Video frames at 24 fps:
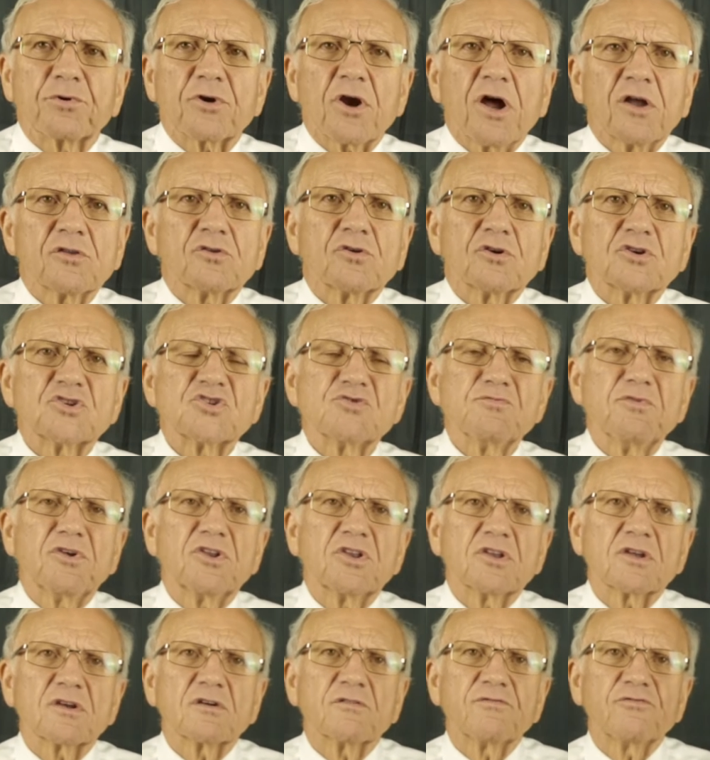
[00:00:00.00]
protos,
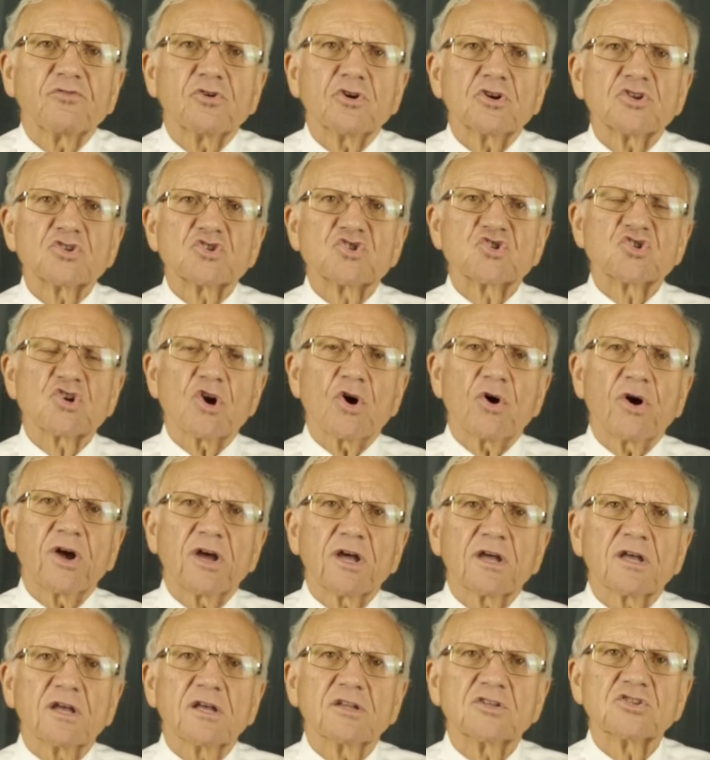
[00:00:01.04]
meaning first
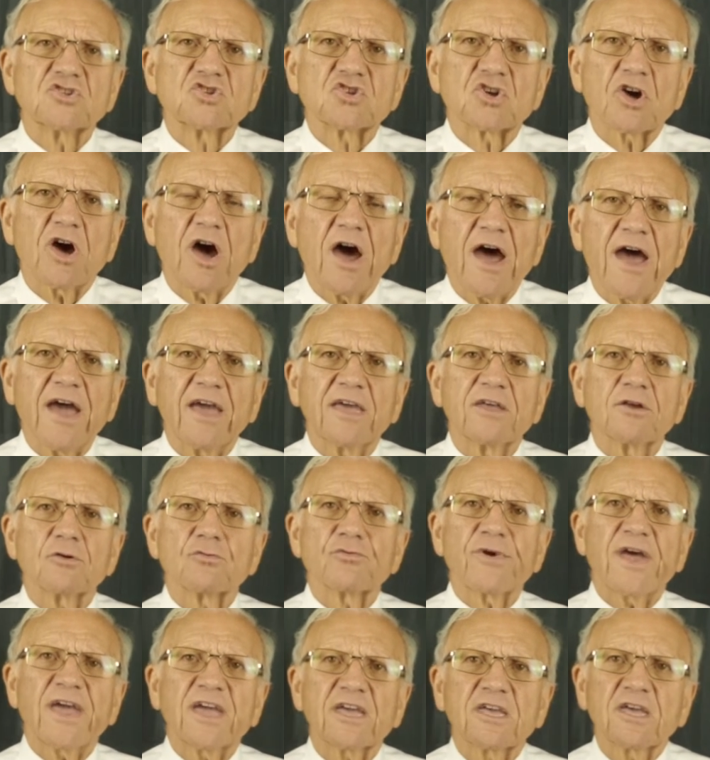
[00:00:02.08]
showing its high
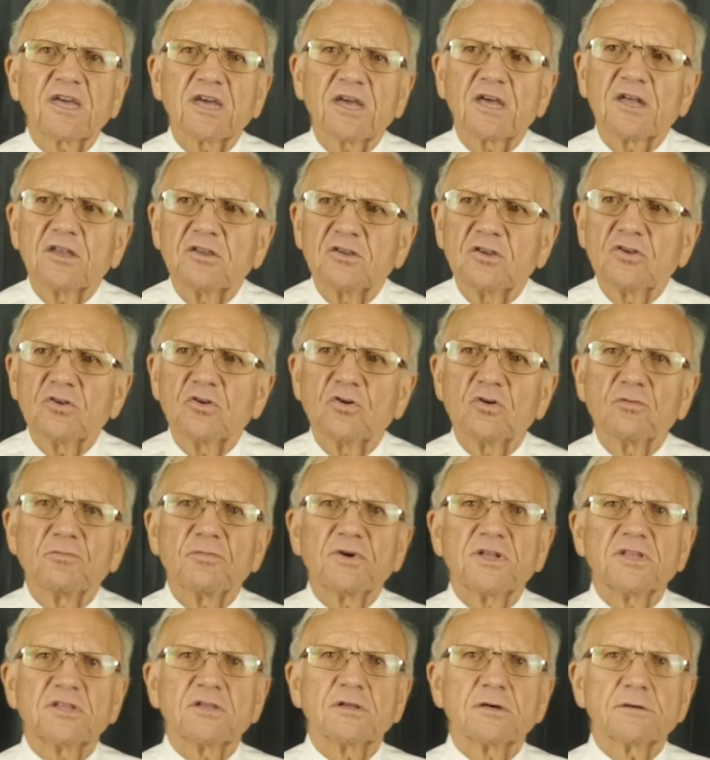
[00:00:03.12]
ranking in the
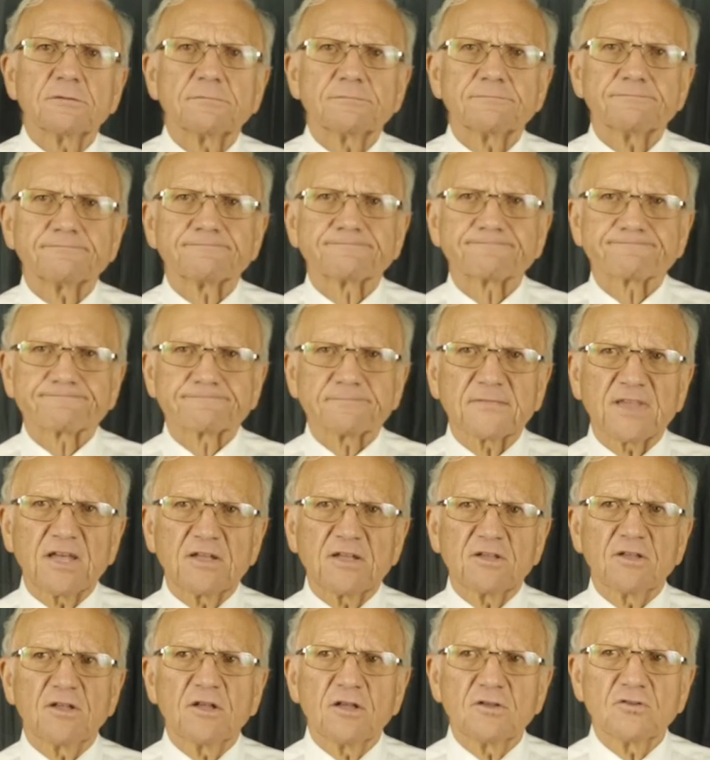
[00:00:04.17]
human
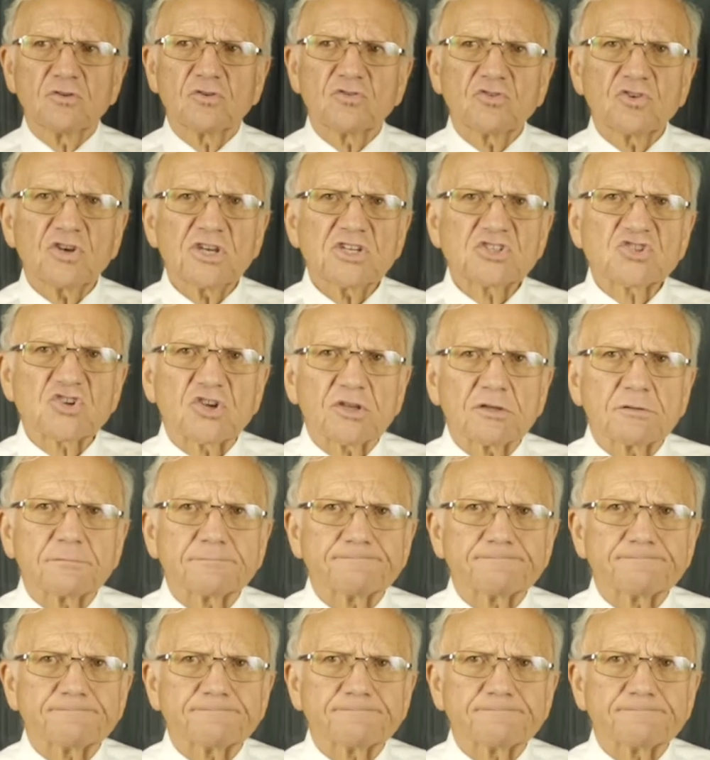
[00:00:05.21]
uh, nutrition.